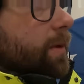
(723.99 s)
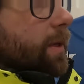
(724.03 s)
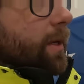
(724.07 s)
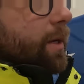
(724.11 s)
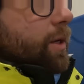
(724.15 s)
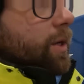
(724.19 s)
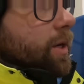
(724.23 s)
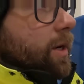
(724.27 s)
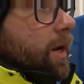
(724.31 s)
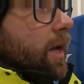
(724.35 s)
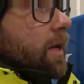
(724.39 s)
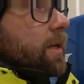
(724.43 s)
with
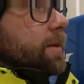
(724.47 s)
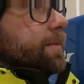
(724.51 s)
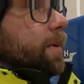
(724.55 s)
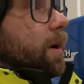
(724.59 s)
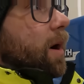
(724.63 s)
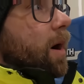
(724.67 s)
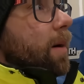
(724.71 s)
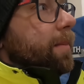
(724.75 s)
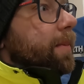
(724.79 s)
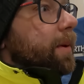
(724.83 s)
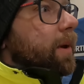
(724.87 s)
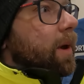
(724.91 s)
engine lights
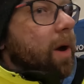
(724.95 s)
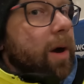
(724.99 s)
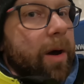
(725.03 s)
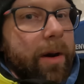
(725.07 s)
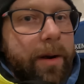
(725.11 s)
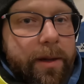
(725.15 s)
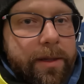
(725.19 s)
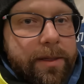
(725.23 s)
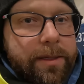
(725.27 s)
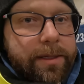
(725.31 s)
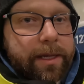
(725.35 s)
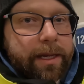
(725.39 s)
popping
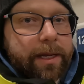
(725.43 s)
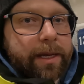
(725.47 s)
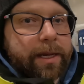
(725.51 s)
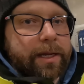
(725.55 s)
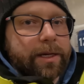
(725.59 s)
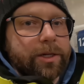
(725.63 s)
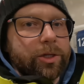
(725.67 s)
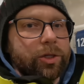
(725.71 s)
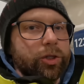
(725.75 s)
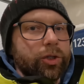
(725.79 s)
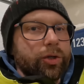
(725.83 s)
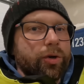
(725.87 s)
on, it's
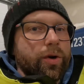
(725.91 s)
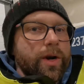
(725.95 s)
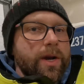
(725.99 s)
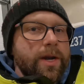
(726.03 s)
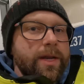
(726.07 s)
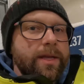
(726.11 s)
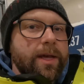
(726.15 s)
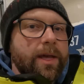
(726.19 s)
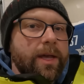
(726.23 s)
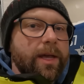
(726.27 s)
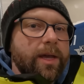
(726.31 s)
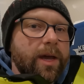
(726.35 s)
like a
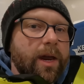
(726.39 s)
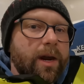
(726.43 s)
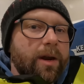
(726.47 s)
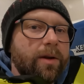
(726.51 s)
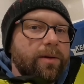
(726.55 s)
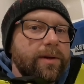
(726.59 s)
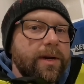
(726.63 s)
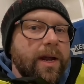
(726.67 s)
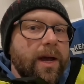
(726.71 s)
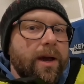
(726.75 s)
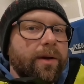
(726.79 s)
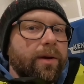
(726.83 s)
tree that you got to
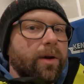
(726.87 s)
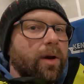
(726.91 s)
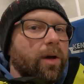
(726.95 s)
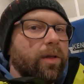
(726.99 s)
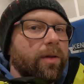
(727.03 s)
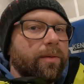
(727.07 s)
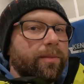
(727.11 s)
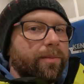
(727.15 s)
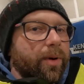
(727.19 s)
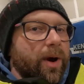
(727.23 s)
go down all the